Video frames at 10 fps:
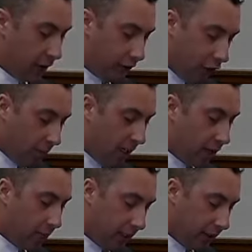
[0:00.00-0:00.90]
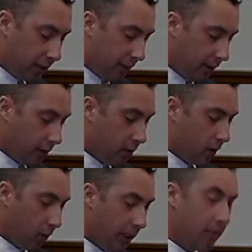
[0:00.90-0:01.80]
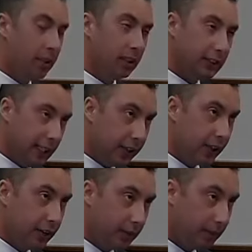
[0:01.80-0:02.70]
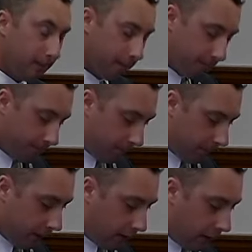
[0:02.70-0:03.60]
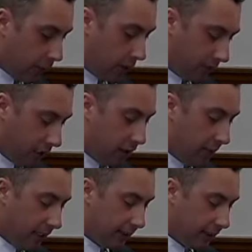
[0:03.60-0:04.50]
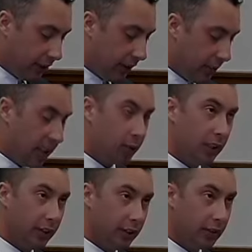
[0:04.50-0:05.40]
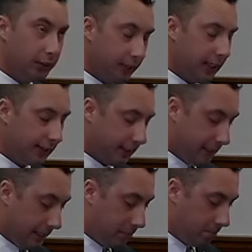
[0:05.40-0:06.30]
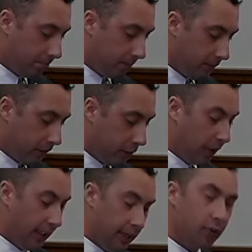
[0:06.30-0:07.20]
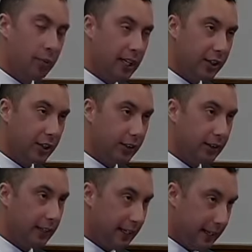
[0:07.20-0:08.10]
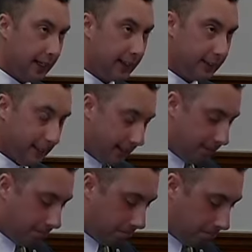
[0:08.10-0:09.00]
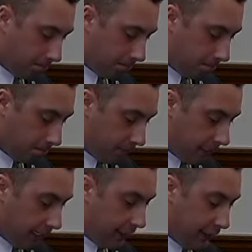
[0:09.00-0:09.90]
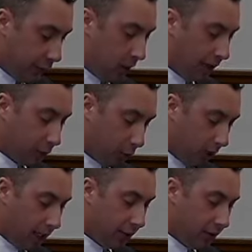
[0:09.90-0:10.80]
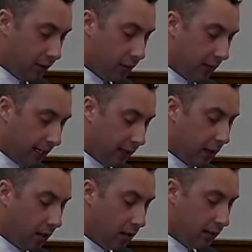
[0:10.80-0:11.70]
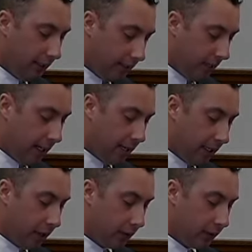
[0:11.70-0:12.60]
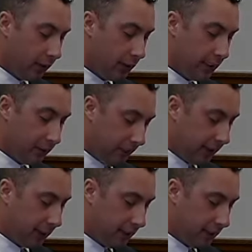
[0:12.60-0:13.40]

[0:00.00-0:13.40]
there's no amount of punishment or rehabilitation that would have changed my decision on May 23, 2009, with the information that I had at the time. I did what I was required to do by law and by my oath as a peace